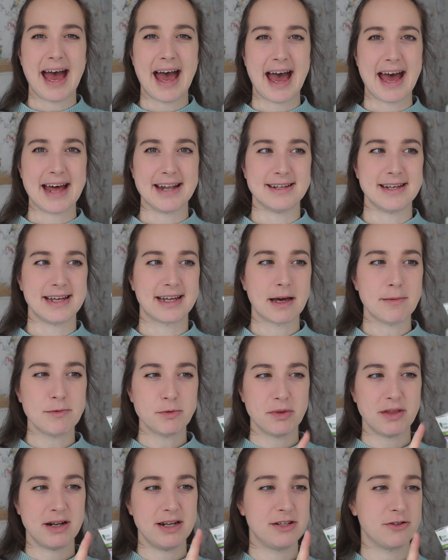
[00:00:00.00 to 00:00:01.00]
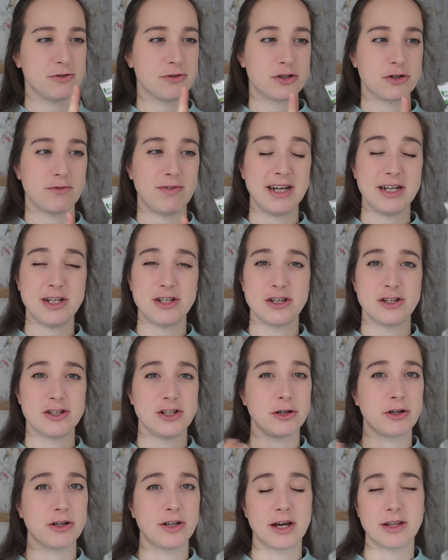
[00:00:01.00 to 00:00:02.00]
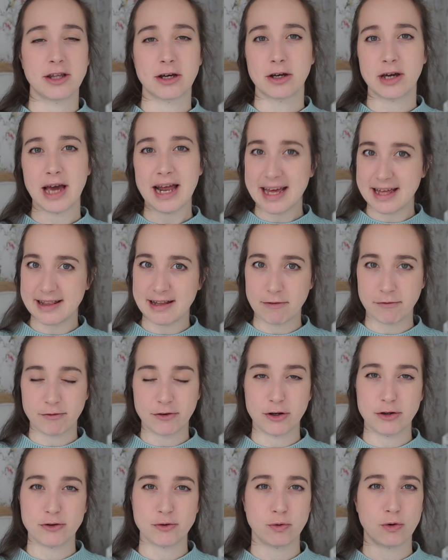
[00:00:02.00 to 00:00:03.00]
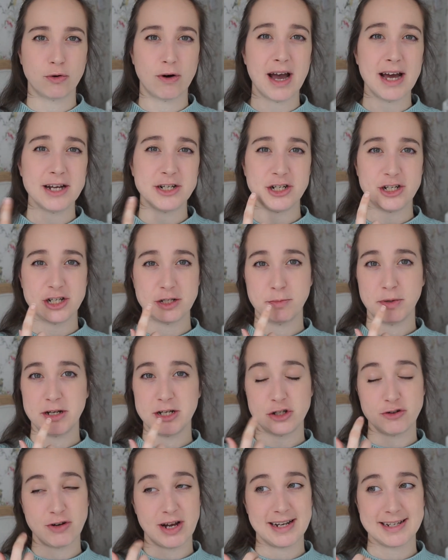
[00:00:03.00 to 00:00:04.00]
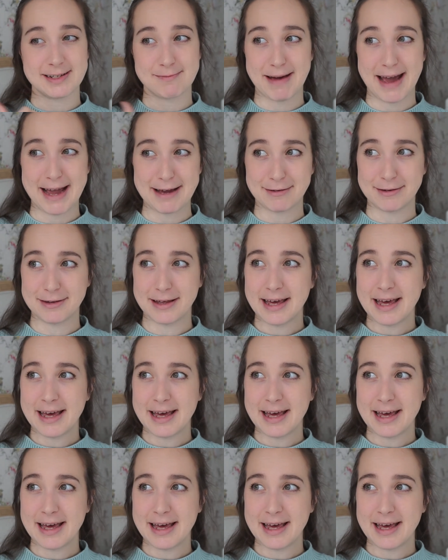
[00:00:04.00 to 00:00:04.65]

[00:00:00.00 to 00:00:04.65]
And it comes with a little syringe, so you can either get it in their food, or I actually just put it straight in his mouth.